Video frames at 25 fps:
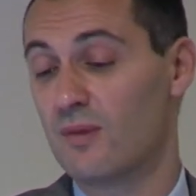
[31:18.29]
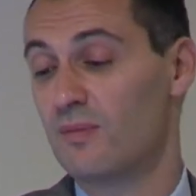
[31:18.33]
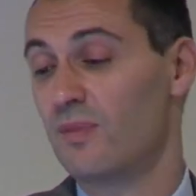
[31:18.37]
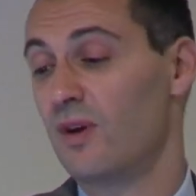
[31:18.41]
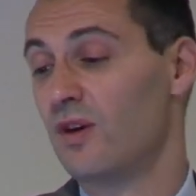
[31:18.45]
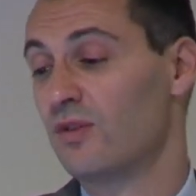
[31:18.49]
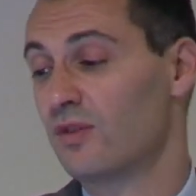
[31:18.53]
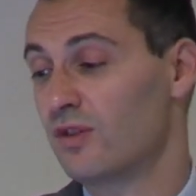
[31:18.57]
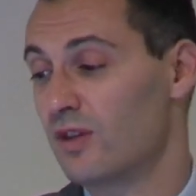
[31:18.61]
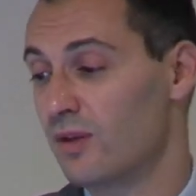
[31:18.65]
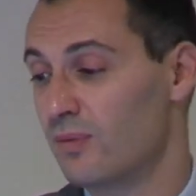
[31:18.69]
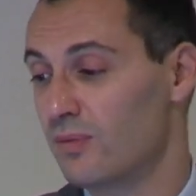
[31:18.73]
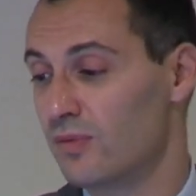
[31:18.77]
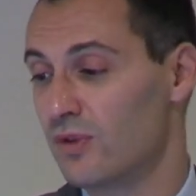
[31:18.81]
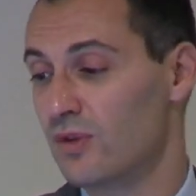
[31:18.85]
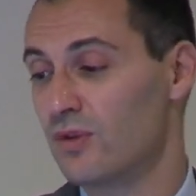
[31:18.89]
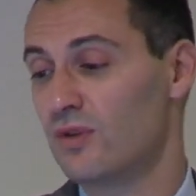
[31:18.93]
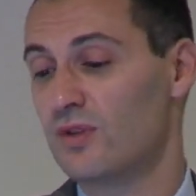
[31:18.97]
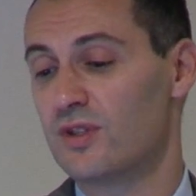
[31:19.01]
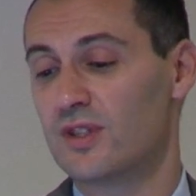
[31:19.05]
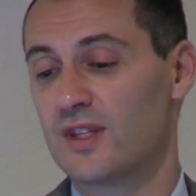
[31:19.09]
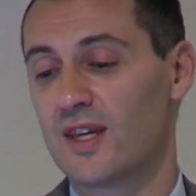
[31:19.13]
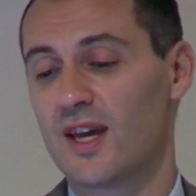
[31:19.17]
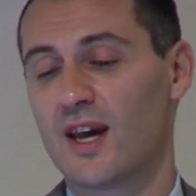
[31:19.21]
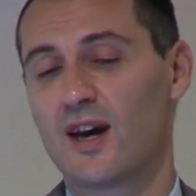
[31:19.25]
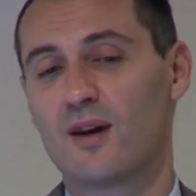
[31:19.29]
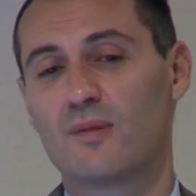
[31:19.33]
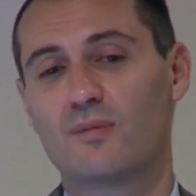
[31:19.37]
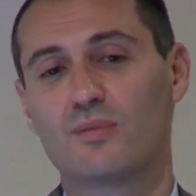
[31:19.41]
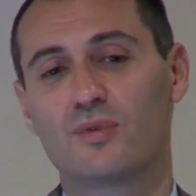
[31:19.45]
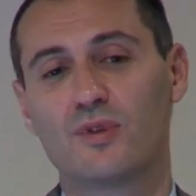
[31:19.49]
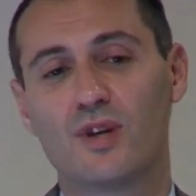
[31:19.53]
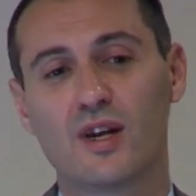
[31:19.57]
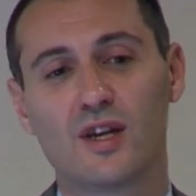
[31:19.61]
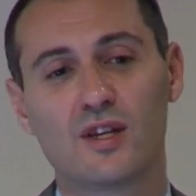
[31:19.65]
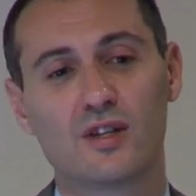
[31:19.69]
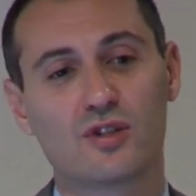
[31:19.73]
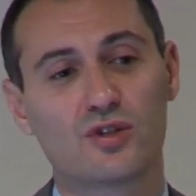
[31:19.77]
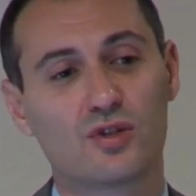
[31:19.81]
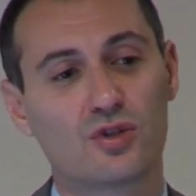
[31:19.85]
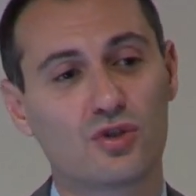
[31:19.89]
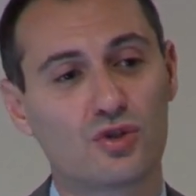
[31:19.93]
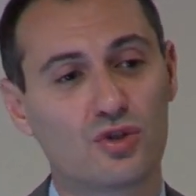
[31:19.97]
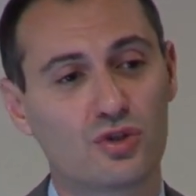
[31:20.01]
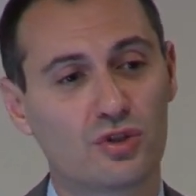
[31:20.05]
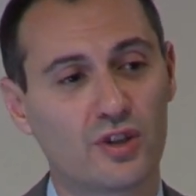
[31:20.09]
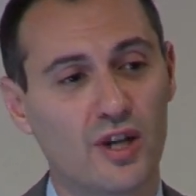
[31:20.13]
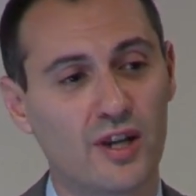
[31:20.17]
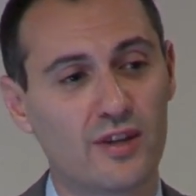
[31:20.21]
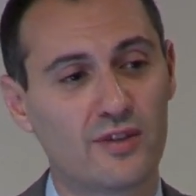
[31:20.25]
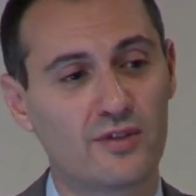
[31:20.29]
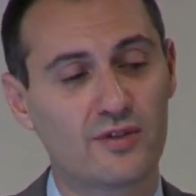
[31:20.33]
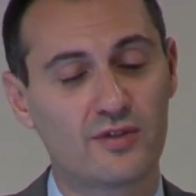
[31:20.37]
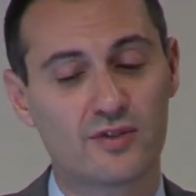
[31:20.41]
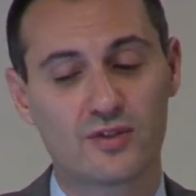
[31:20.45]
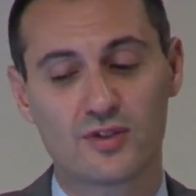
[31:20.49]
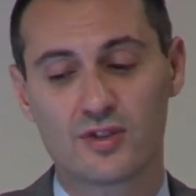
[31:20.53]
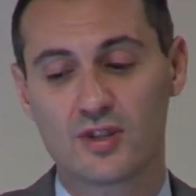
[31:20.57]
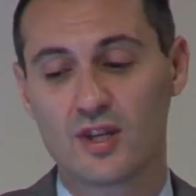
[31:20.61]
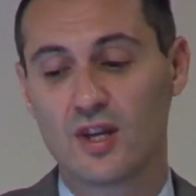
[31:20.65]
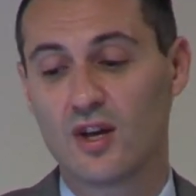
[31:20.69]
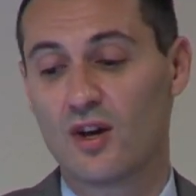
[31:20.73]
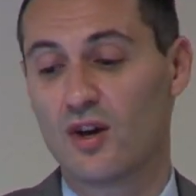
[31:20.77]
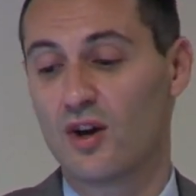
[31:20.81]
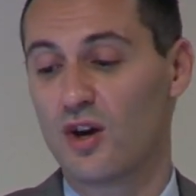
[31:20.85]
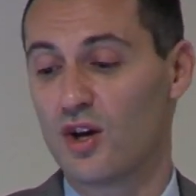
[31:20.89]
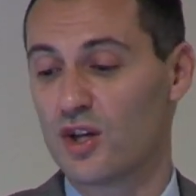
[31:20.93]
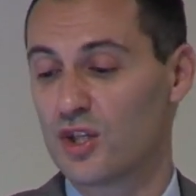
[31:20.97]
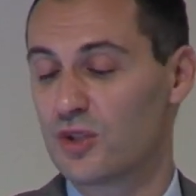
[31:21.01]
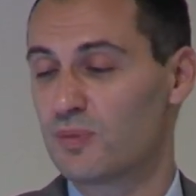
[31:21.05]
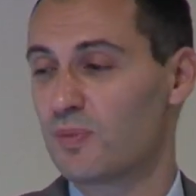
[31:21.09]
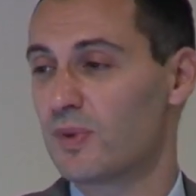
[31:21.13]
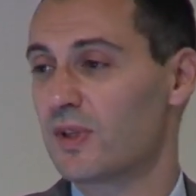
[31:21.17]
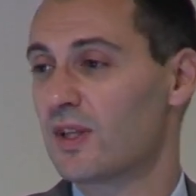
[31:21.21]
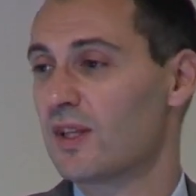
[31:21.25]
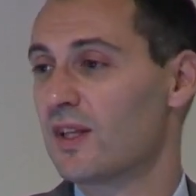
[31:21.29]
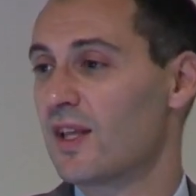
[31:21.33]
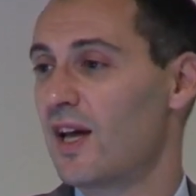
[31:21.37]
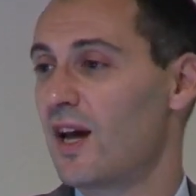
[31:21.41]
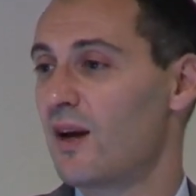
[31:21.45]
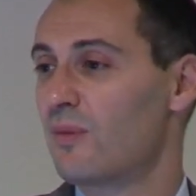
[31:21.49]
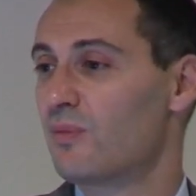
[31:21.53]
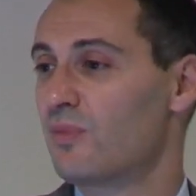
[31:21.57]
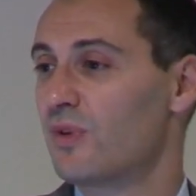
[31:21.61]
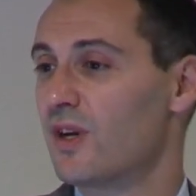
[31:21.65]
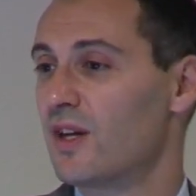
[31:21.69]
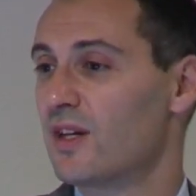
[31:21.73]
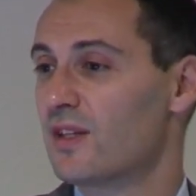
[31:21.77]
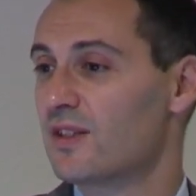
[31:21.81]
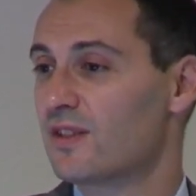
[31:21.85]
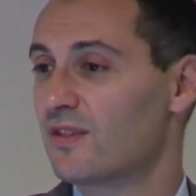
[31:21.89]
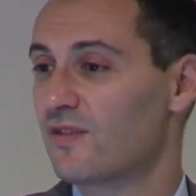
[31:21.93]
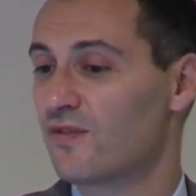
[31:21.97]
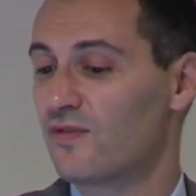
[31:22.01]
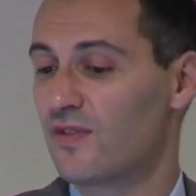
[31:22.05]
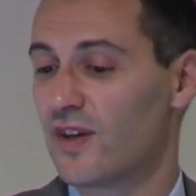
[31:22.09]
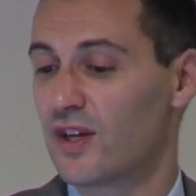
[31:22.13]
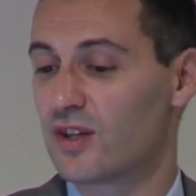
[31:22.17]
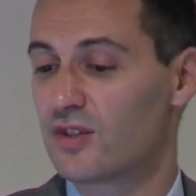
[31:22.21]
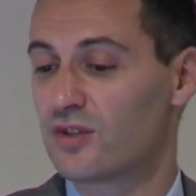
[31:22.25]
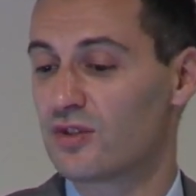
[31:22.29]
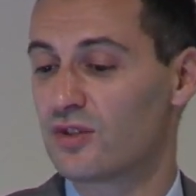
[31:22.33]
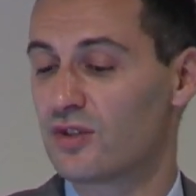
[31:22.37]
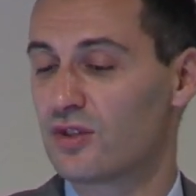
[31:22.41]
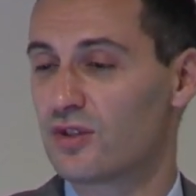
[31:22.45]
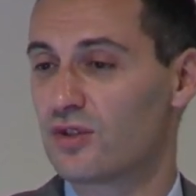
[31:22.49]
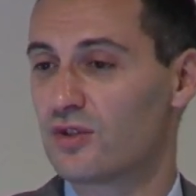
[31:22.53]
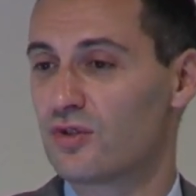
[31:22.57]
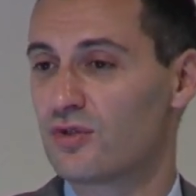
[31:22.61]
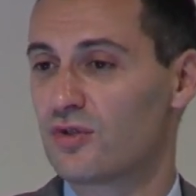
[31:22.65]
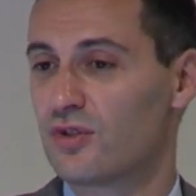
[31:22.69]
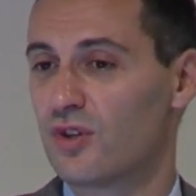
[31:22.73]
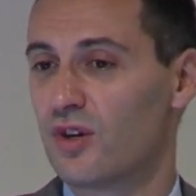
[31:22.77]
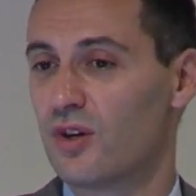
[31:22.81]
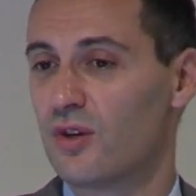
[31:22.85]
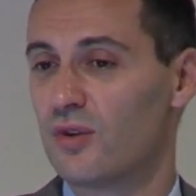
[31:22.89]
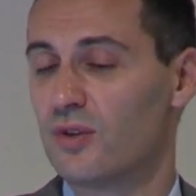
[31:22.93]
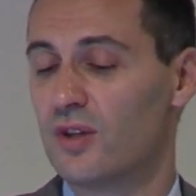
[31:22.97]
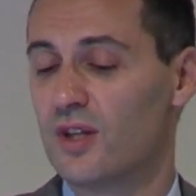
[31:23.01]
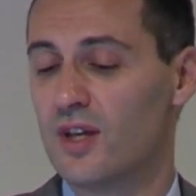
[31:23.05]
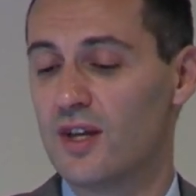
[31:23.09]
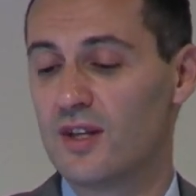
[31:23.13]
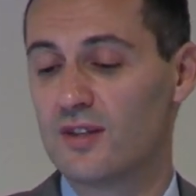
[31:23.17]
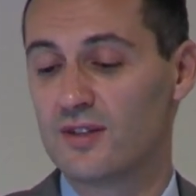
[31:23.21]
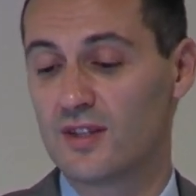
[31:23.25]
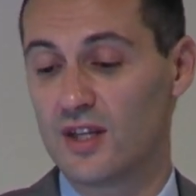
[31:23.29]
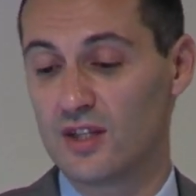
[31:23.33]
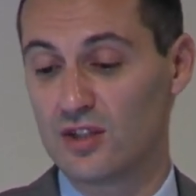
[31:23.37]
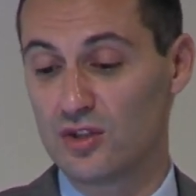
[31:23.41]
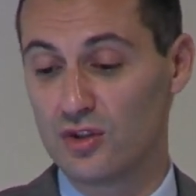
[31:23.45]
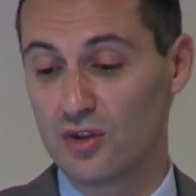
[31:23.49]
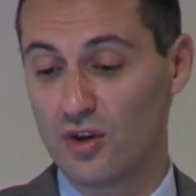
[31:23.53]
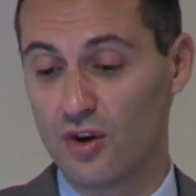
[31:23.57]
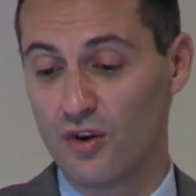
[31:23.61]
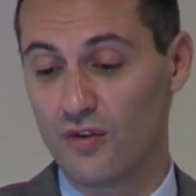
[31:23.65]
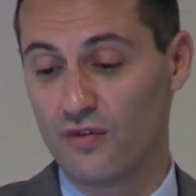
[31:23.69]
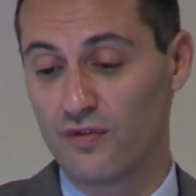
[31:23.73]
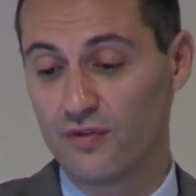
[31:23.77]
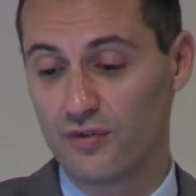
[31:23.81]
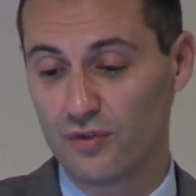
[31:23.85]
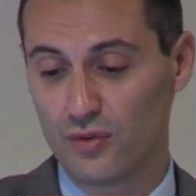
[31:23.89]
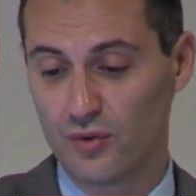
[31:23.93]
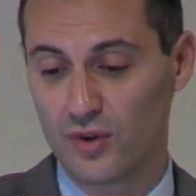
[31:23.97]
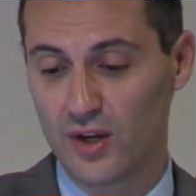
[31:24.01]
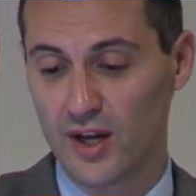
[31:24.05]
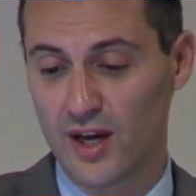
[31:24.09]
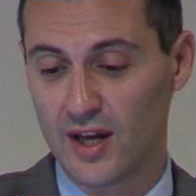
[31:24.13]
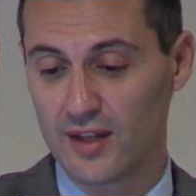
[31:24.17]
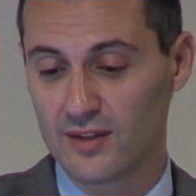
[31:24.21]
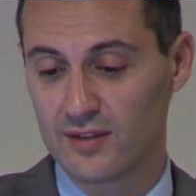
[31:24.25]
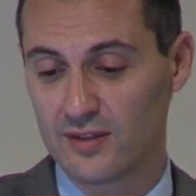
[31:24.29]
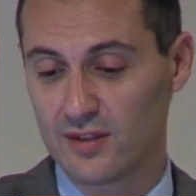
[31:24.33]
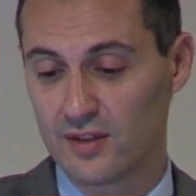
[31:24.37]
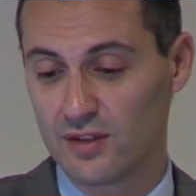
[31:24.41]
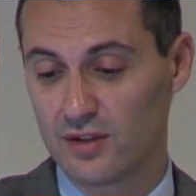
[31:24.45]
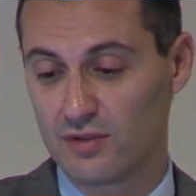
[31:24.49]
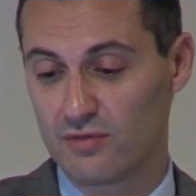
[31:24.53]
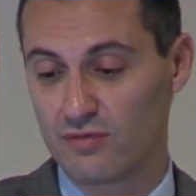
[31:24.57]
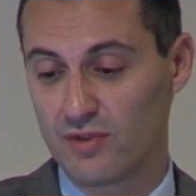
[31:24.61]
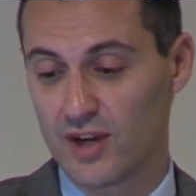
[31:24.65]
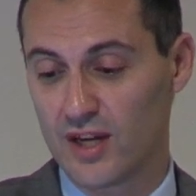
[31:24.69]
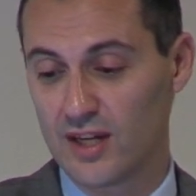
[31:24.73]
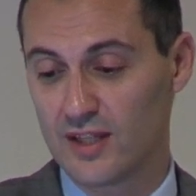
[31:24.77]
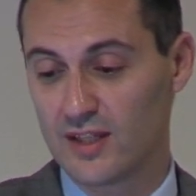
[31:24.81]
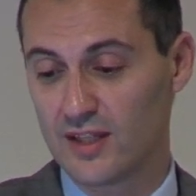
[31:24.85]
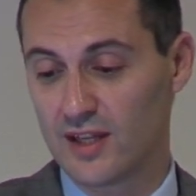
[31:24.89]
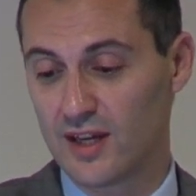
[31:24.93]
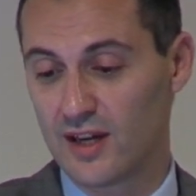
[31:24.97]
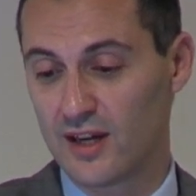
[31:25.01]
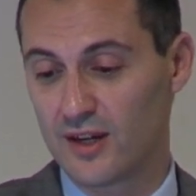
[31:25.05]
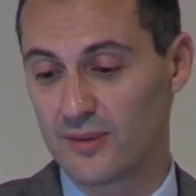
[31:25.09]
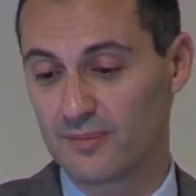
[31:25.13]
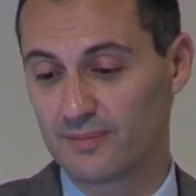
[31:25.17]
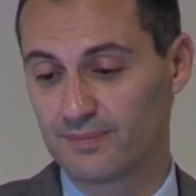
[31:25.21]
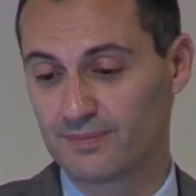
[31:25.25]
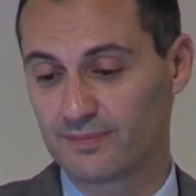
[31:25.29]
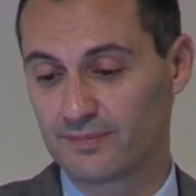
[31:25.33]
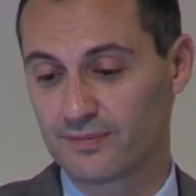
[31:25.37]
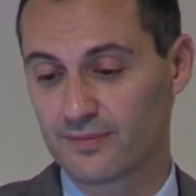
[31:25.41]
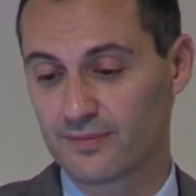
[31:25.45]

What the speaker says: both community outbreaks, trends, hospital outbreaks, infection control does not fall under the radar.